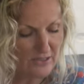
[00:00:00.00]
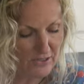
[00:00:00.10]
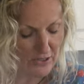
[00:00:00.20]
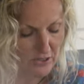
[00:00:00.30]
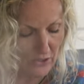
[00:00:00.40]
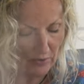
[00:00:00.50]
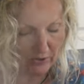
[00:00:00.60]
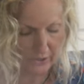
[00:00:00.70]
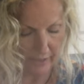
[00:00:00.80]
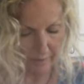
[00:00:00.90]
so
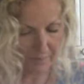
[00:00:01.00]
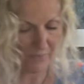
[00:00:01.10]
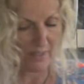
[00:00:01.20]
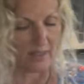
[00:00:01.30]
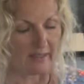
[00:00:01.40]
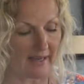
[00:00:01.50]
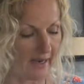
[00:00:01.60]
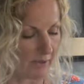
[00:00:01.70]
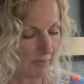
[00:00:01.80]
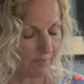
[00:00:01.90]
good.
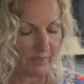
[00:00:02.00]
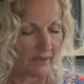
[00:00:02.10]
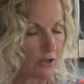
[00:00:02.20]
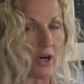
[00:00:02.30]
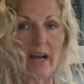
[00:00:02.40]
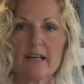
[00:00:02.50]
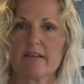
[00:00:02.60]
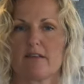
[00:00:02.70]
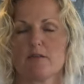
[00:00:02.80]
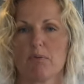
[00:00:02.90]
Now, try it
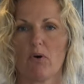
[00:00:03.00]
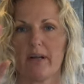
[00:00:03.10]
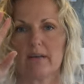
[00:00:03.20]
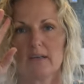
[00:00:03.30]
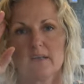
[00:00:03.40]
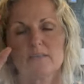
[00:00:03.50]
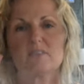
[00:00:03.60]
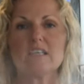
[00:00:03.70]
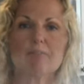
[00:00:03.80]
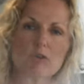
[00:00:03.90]
at this point.
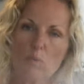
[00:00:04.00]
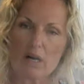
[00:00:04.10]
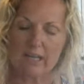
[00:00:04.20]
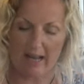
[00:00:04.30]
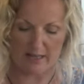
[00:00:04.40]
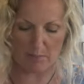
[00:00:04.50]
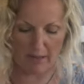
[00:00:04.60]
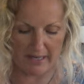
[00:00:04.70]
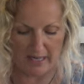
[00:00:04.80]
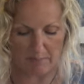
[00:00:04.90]
See if you wanna add the
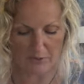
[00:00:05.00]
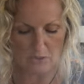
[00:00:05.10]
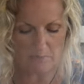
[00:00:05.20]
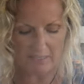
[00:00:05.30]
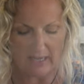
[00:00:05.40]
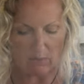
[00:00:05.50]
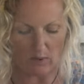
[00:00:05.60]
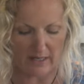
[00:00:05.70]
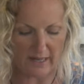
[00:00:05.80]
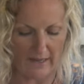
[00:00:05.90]
pineapple. You may not
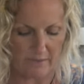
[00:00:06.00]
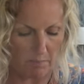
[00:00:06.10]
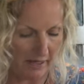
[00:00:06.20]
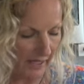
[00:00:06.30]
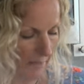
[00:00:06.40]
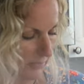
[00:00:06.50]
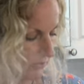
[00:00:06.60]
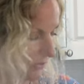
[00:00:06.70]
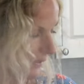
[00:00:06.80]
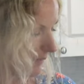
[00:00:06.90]
wanna add the pineapple
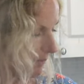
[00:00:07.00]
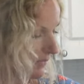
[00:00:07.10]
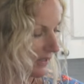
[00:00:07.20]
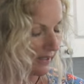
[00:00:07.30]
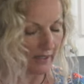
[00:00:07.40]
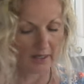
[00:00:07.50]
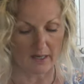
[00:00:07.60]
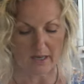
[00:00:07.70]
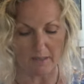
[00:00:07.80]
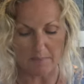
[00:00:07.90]
to it.
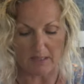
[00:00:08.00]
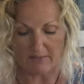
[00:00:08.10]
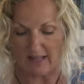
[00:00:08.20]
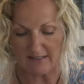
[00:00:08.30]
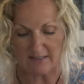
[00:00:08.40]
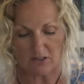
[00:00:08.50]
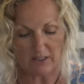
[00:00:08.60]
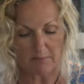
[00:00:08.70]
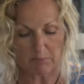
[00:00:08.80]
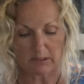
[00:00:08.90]
Um, that's
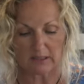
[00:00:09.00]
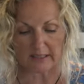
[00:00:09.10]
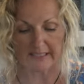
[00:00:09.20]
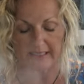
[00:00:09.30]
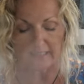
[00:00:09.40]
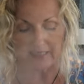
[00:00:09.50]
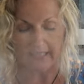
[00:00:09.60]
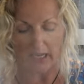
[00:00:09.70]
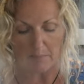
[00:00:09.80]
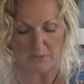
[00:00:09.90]
completely
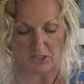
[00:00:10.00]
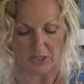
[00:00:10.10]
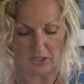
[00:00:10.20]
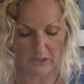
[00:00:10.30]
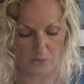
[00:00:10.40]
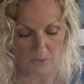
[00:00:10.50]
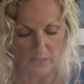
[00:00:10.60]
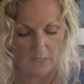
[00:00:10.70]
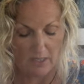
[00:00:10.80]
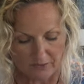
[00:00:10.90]
up to you.
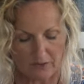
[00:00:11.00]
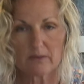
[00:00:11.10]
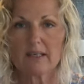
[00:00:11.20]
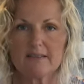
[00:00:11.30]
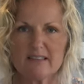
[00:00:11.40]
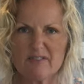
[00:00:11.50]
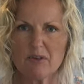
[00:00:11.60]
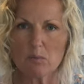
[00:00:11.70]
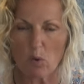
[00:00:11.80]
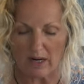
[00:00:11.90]
So let's see if
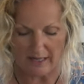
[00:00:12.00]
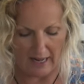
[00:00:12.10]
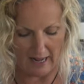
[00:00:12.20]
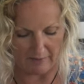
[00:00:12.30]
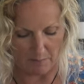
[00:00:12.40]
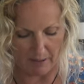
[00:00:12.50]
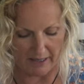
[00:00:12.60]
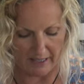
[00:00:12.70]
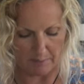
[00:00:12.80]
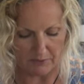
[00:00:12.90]
we want to add the
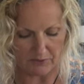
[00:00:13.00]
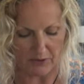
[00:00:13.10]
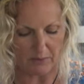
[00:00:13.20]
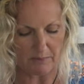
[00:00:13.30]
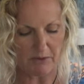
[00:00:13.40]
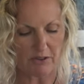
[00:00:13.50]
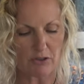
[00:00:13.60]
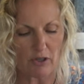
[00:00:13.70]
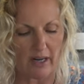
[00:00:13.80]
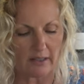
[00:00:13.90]
pineapple. So I'm just going
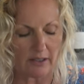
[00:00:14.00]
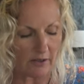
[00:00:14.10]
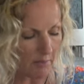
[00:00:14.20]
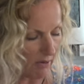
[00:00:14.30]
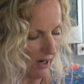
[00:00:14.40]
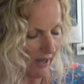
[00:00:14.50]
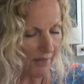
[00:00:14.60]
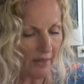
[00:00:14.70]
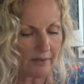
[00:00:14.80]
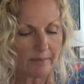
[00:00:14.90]
to try a little broth.